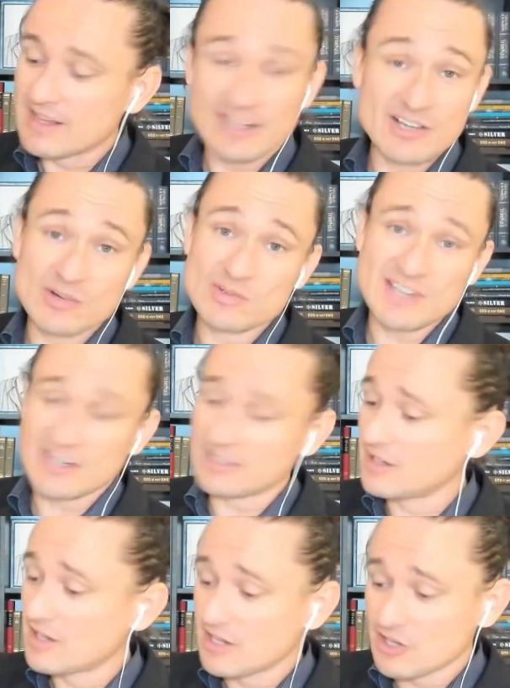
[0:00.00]
It goes
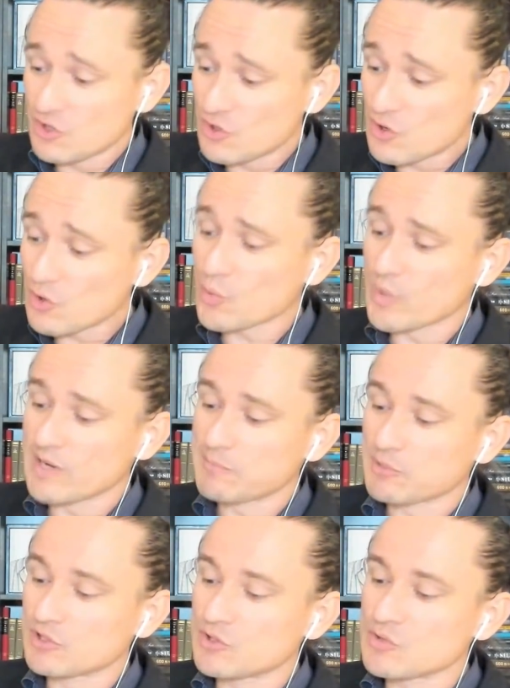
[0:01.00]
on. Norway
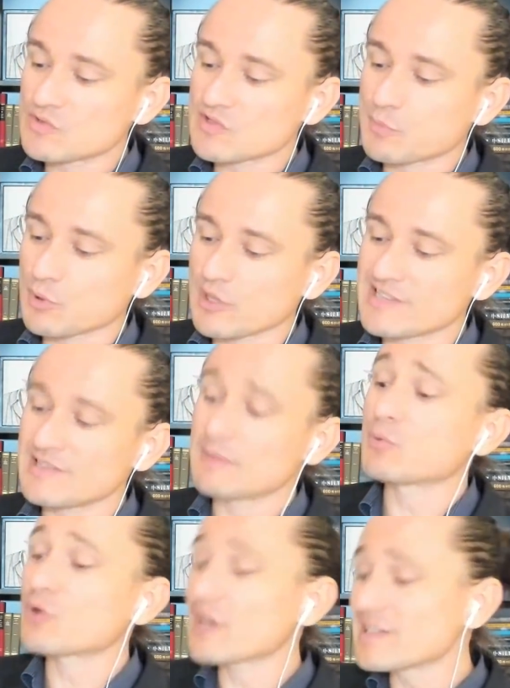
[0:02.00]
producer
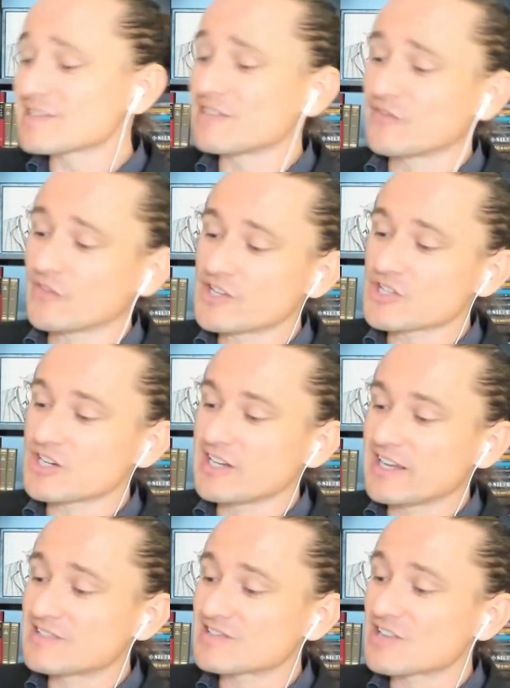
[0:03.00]
price inflation
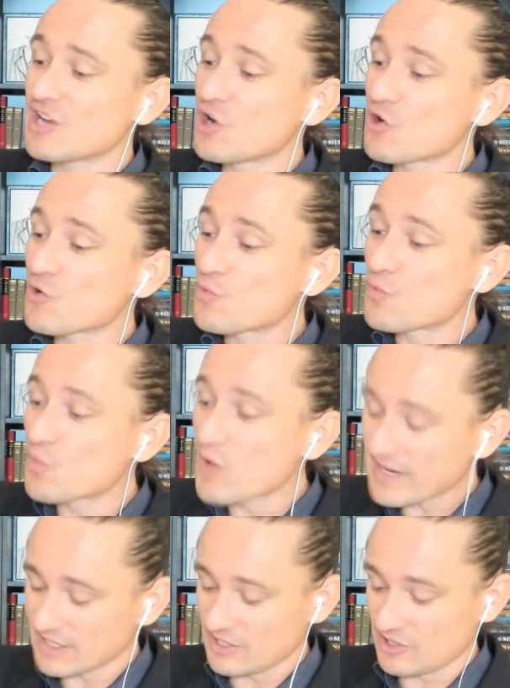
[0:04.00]
hits
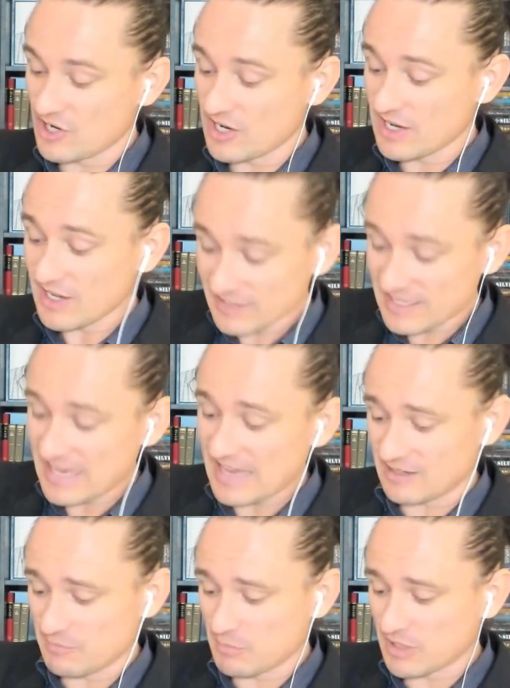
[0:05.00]
record
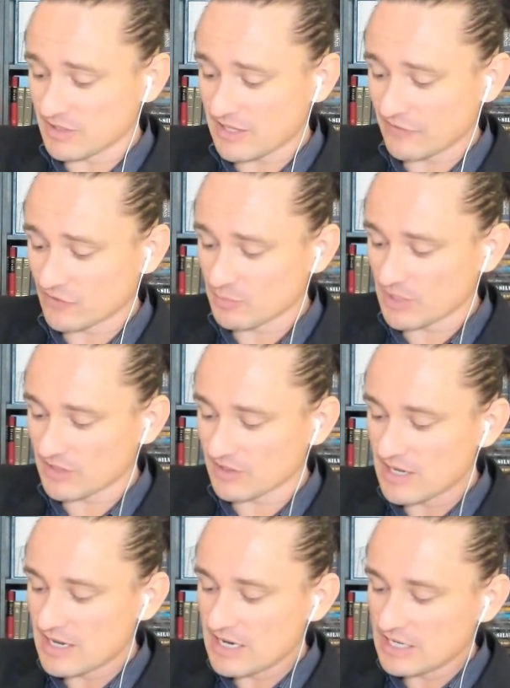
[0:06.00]
again month after
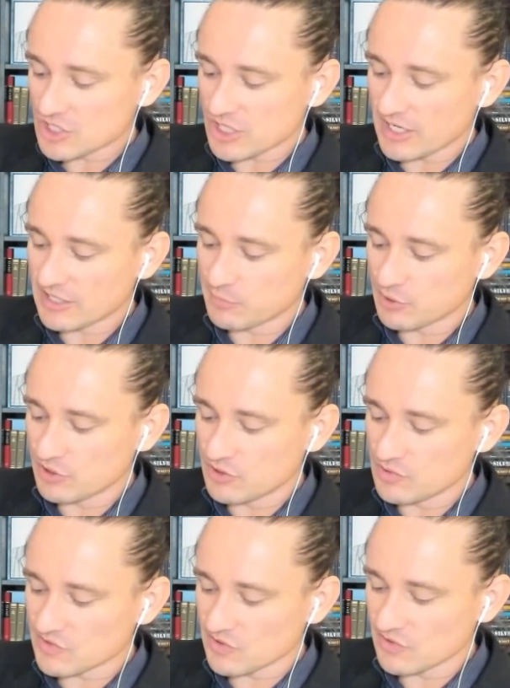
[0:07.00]
month. China
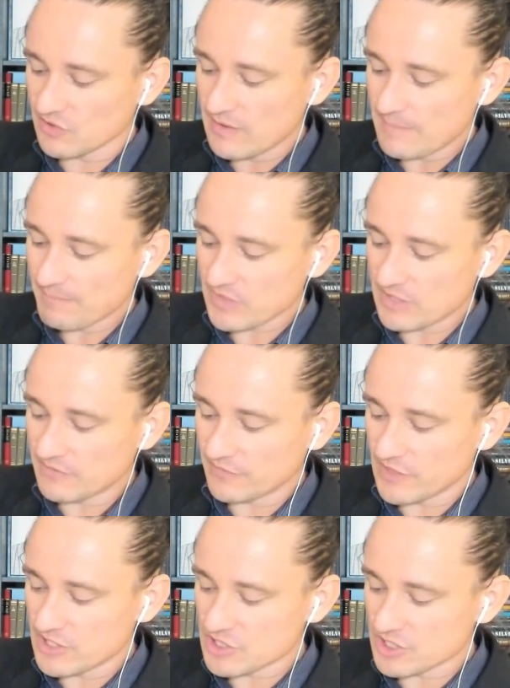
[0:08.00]
producer
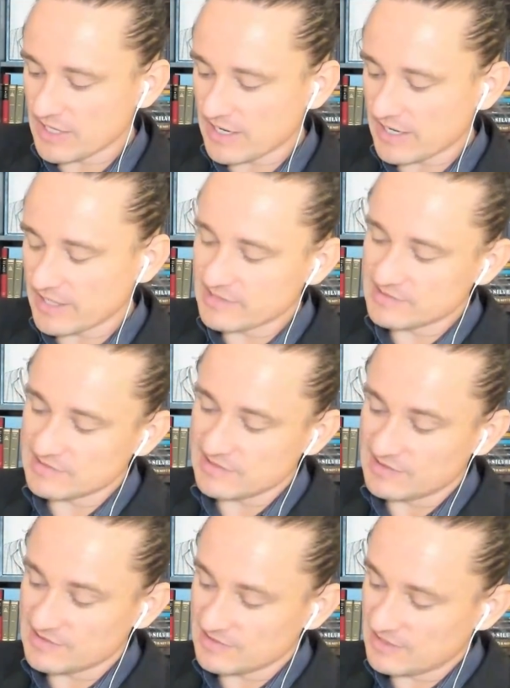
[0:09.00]
inflation highest
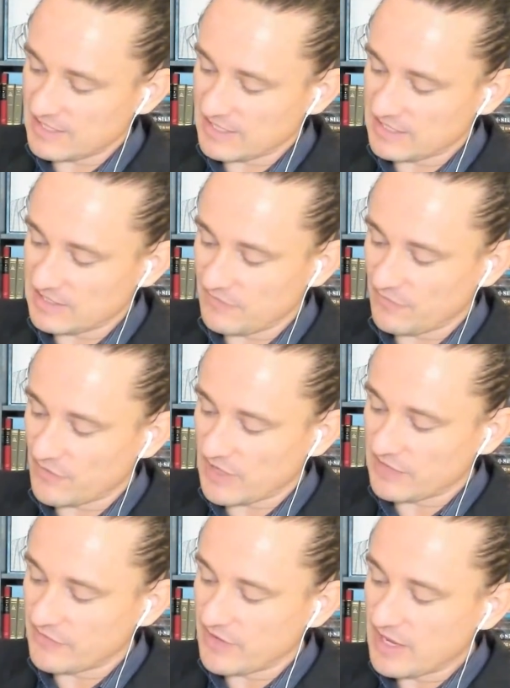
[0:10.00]
since
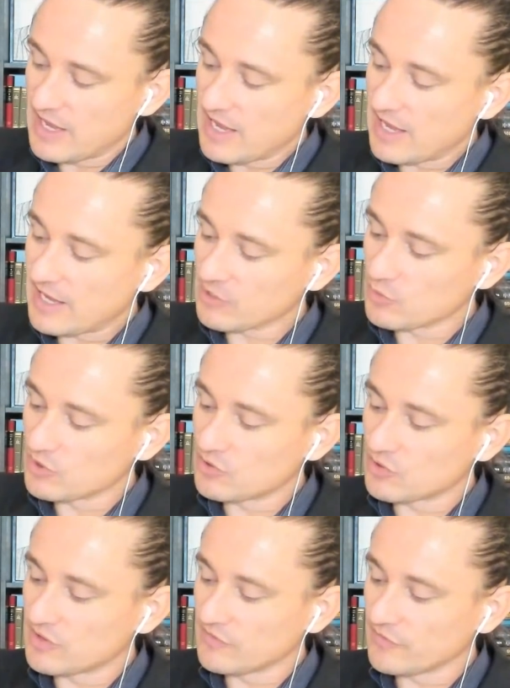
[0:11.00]
95.
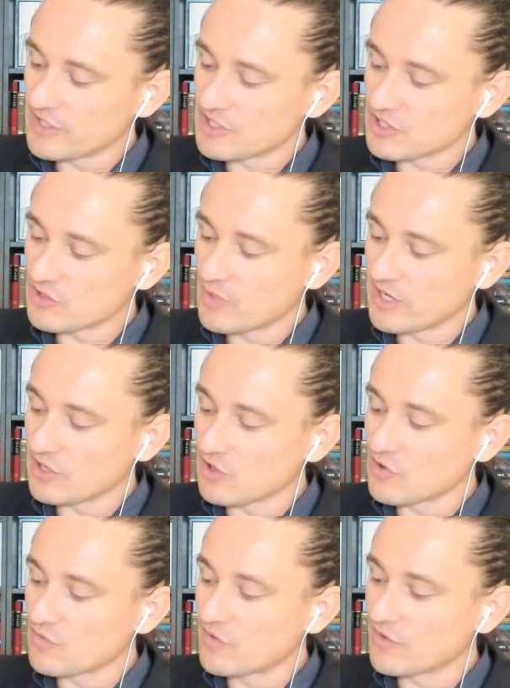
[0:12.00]
Ecuador inflation rate
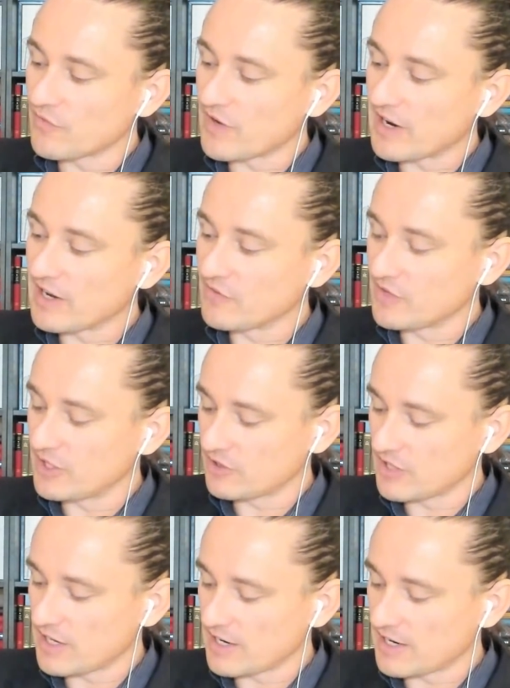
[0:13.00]
over five
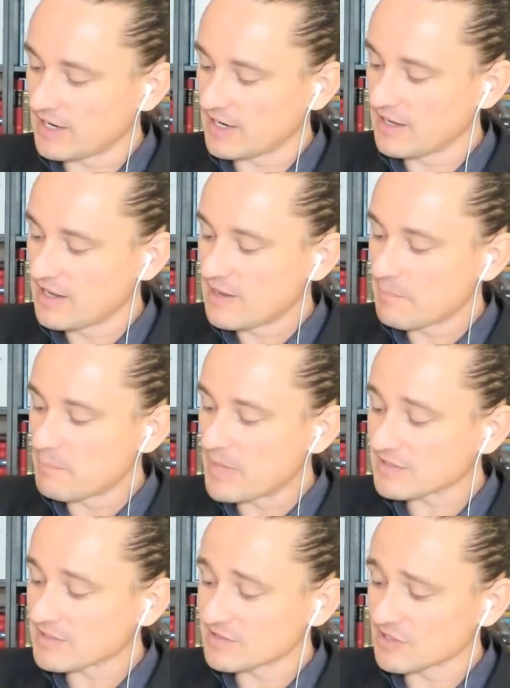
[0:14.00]
year high.
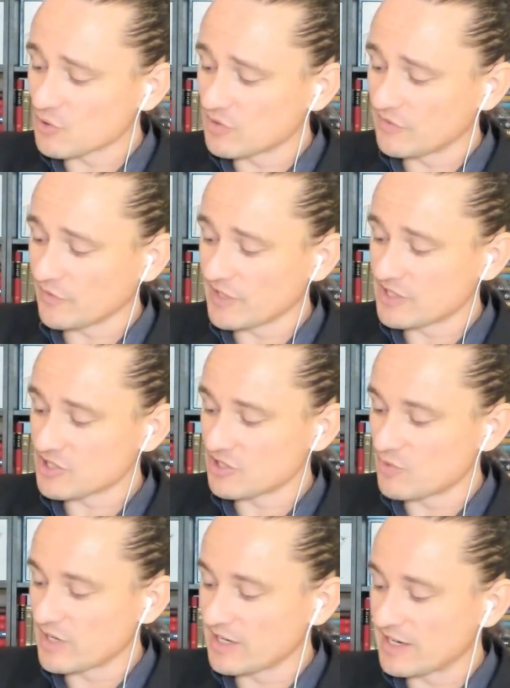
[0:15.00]
Mexico
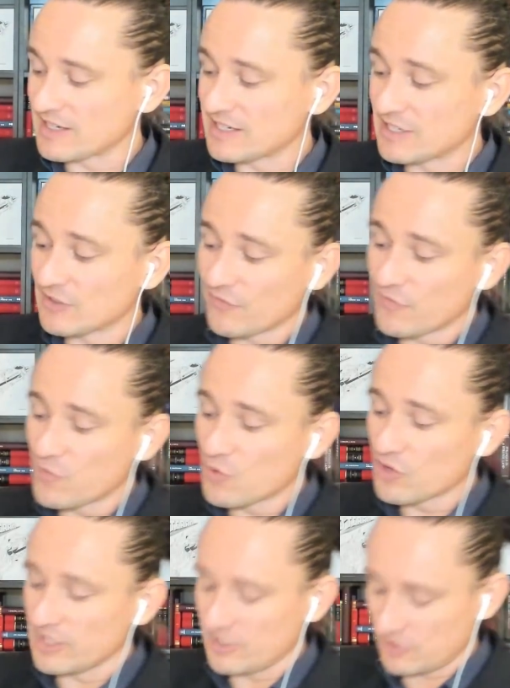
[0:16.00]
inflation rate at near
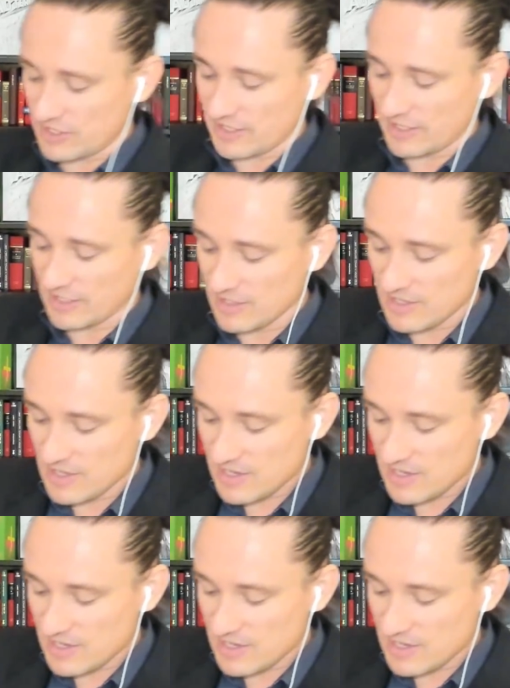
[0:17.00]
four year high.